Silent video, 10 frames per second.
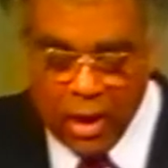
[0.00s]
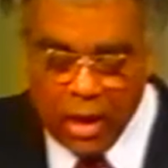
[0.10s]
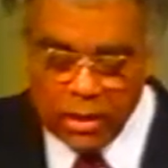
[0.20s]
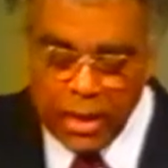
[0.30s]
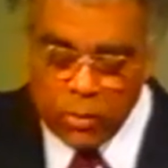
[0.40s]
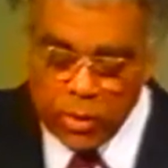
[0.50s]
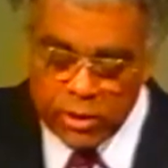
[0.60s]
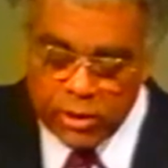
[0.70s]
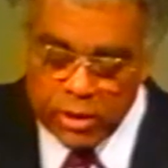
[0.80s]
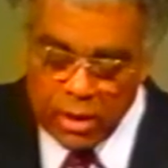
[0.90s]
A
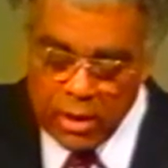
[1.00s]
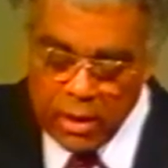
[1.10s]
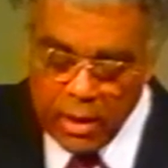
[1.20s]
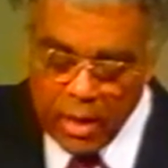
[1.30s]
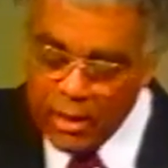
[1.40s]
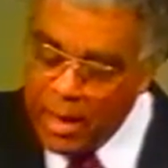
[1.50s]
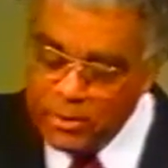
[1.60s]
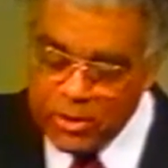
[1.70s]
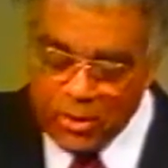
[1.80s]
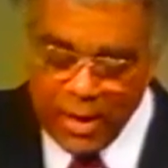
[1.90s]
language, uh,
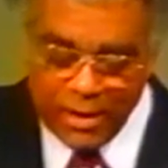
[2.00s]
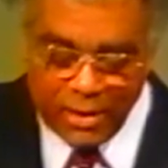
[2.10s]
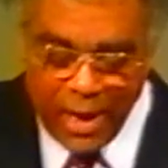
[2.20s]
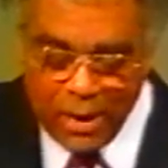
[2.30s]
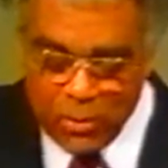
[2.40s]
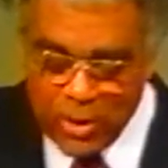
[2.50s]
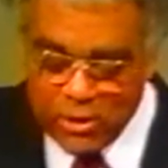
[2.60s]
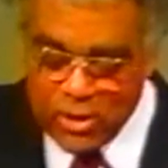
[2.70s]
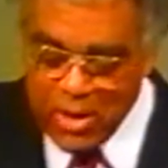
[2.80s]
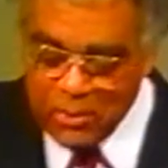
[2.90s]
I'm sorry, a
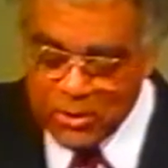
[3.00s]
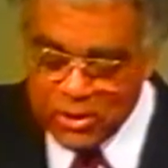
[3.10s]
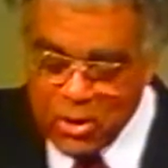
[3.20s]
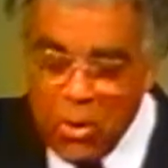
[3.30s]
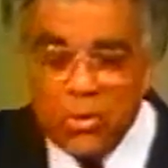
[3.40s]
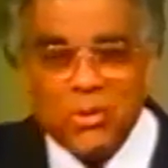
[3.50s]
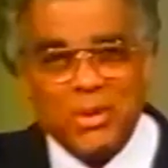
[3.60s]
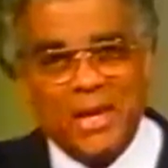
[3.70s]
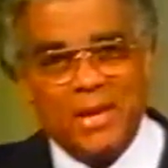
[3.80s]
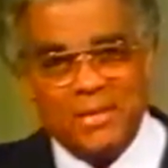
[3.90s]
language that was
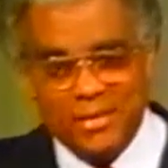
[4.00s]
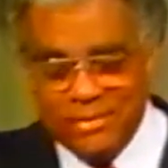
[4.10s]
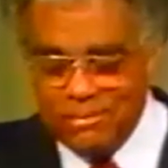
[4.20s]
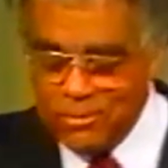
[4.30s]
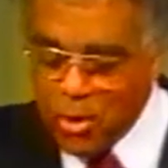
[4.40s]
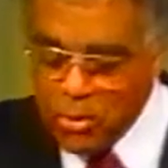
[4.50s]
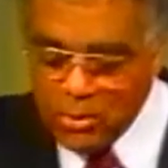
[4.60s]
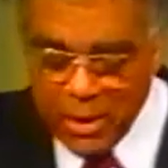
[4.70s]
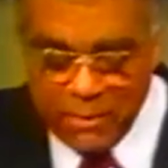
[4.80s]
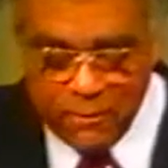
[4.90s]
totally,
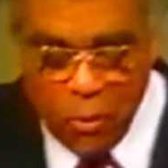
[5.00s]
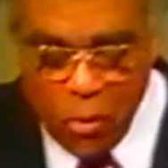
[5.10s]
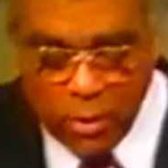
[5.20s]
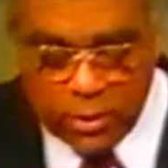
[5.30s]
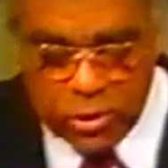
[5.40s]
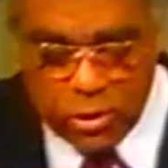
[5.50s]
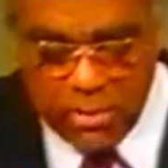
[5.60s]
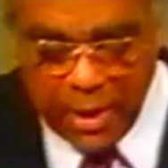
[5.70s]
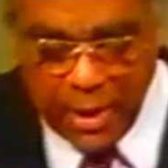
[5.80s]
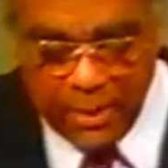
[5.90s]
totally foreign to
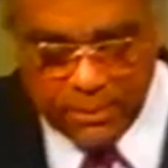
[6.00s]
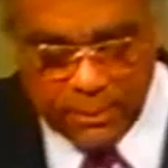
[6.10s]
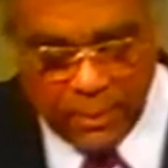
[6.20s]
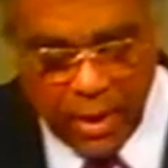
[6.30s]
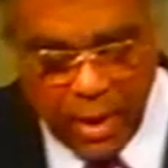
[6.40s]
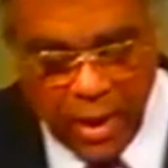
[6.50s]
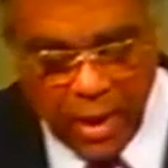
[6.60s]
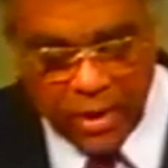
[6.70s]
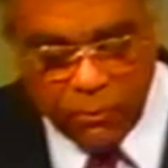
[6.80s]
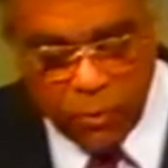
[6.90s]
me
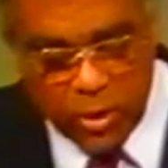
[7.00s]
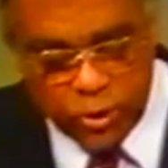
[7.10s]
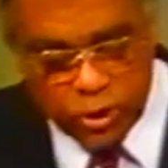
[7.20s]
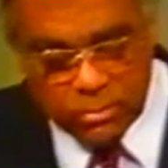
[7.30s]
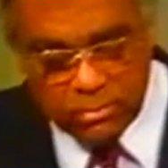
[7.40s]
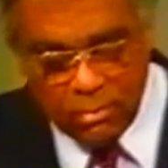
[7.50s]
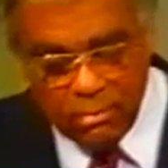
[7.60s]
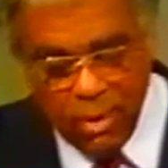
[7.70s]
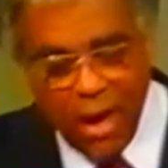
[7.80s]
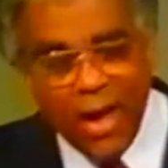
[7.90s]
and of which
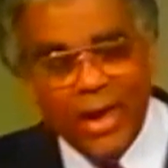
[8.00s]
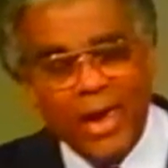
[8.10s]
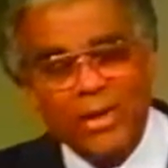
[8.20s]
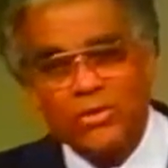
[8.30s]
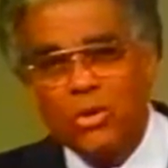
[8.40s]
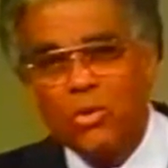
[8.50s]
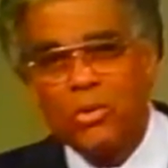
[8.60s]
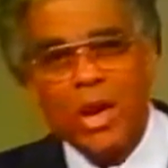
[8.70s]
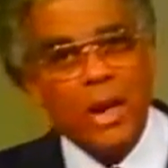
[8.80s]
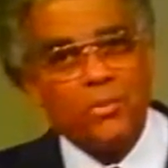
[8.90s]
I had no
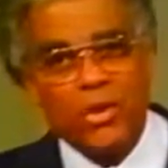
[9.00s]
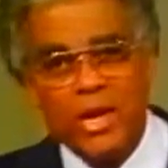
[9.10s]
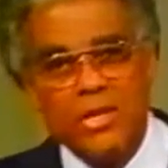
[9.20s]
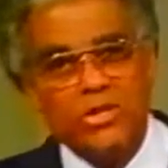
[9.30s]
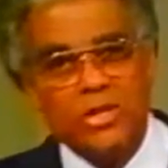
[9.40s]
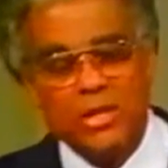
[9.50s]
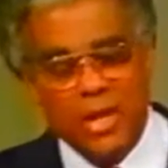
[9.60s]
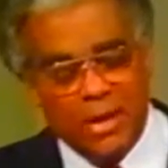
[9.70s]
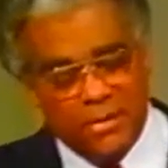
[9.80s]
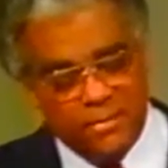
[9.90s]
comprehension
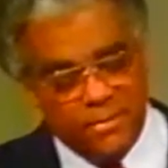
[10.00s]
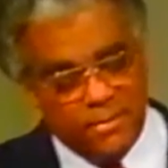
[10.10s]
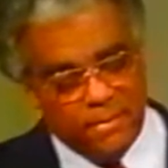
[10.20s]
of.